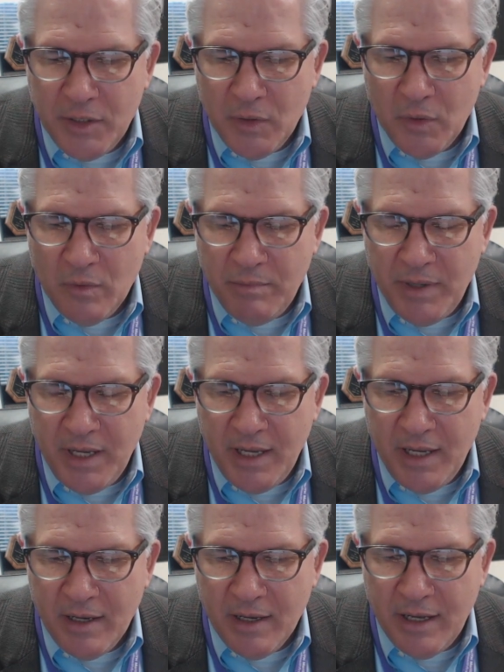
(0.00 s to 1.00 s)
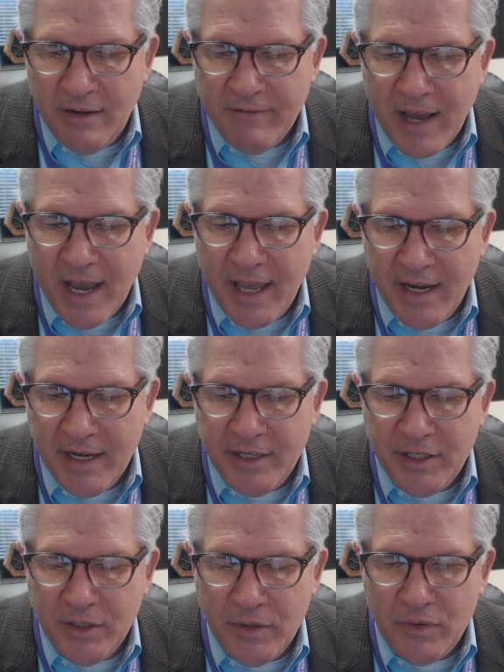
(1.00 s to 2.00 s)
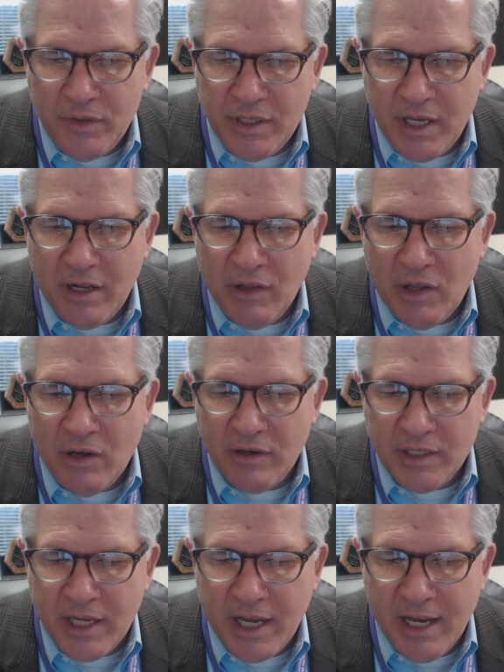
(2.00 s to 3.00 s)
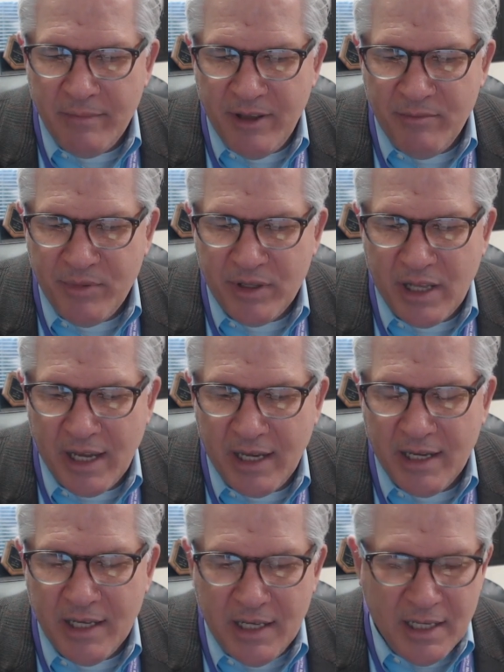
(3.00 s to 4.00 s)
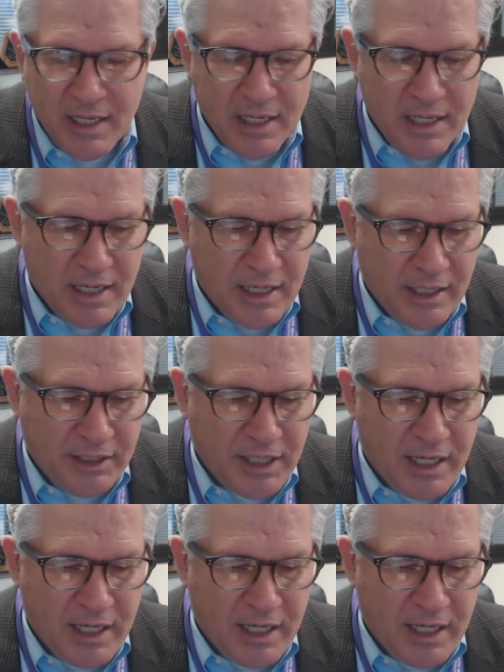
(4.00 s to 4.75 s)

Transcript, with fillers: to be invited to sit alongside people like uh,